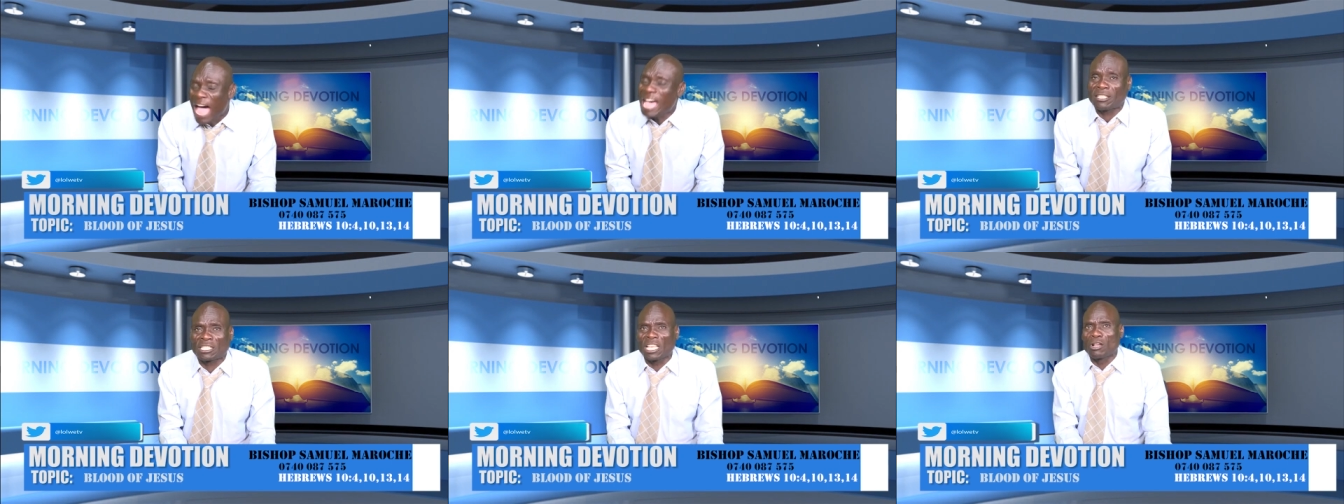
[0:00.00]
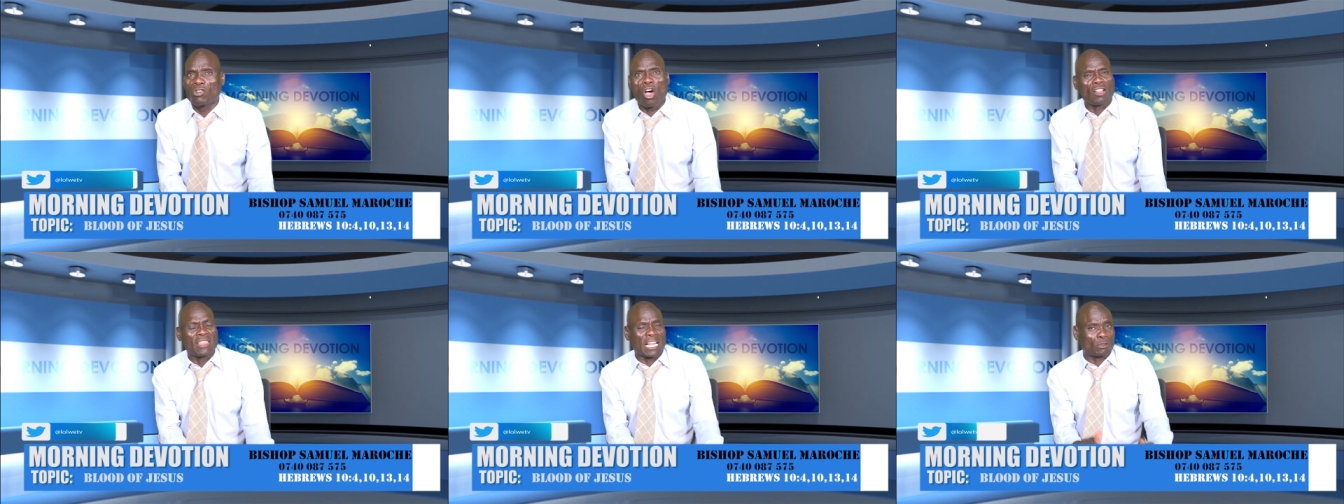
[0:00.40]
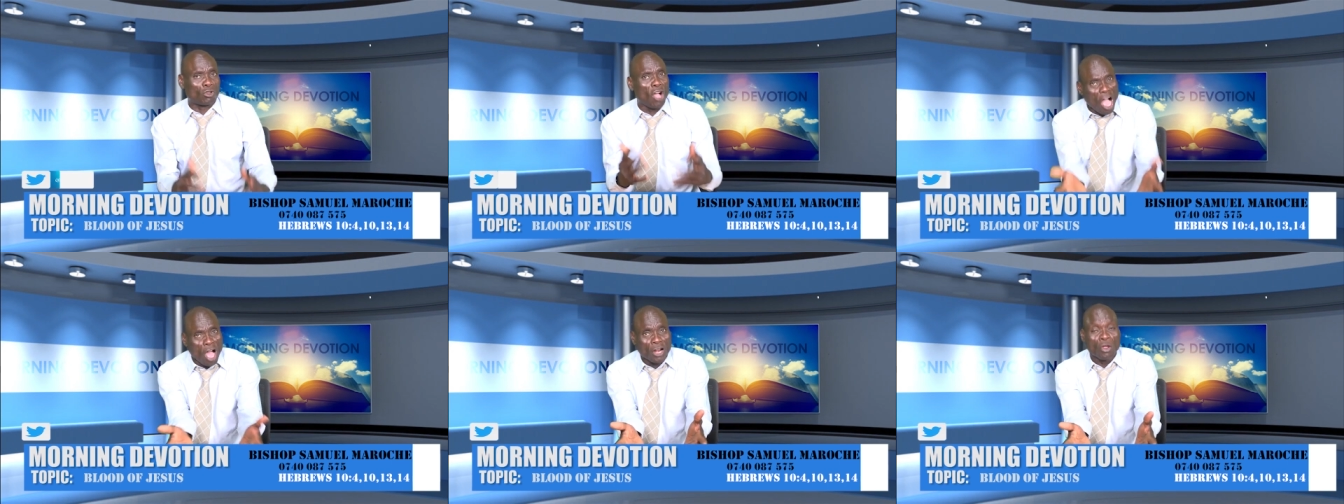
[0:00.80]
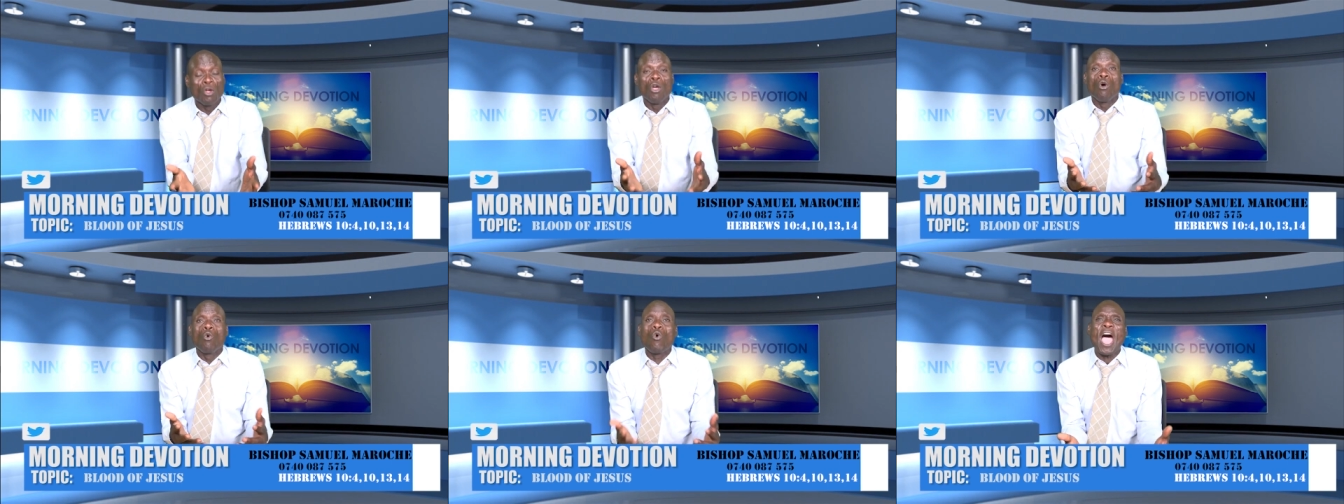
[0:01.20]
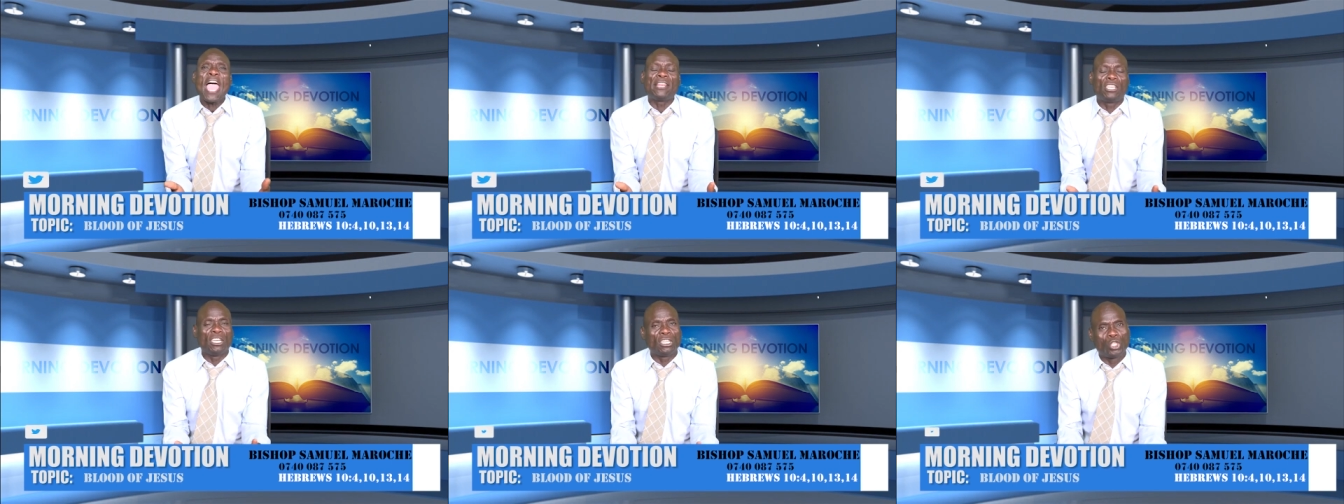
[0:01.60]
asking God that, God,
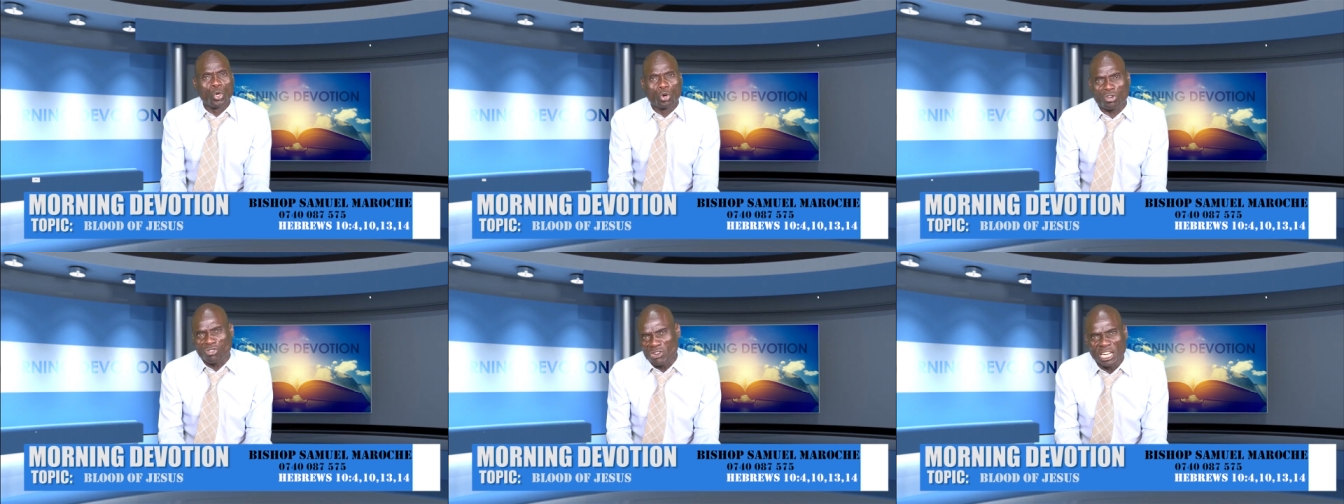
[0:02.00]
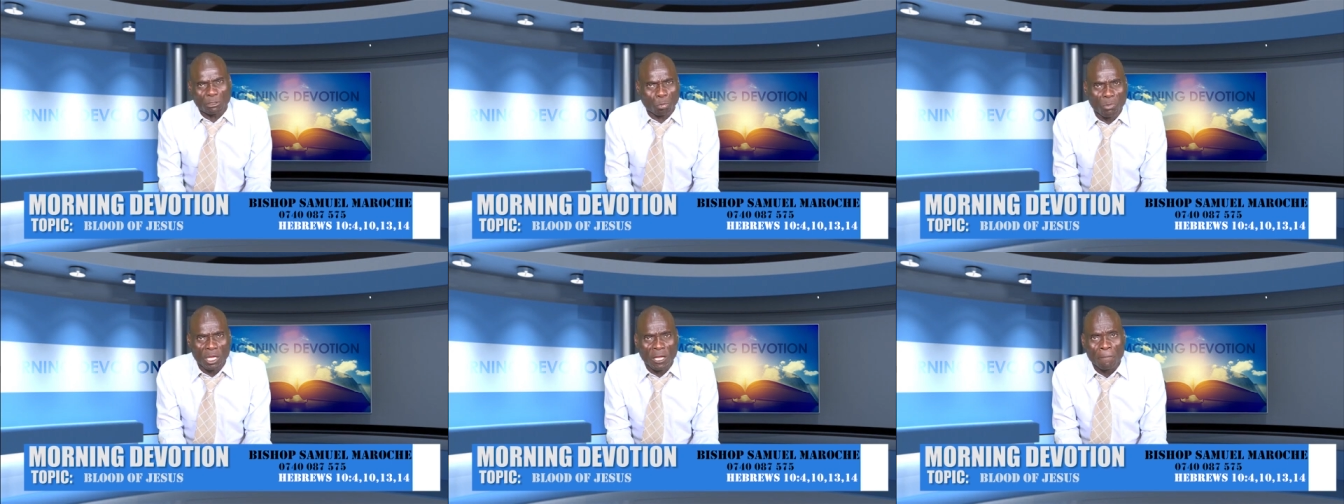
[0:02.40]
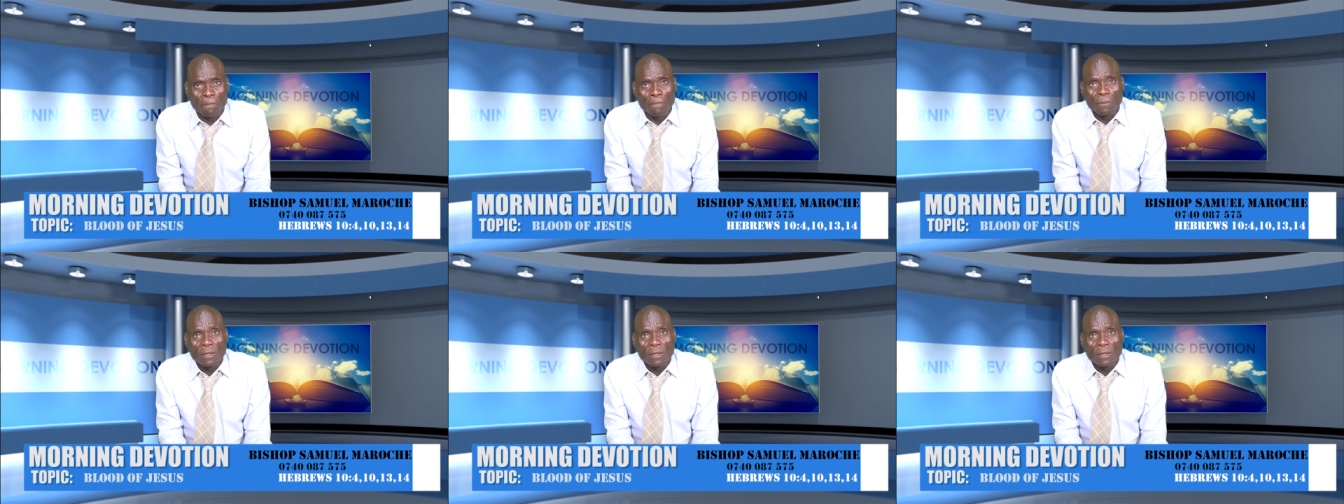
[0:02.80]
why did you create me?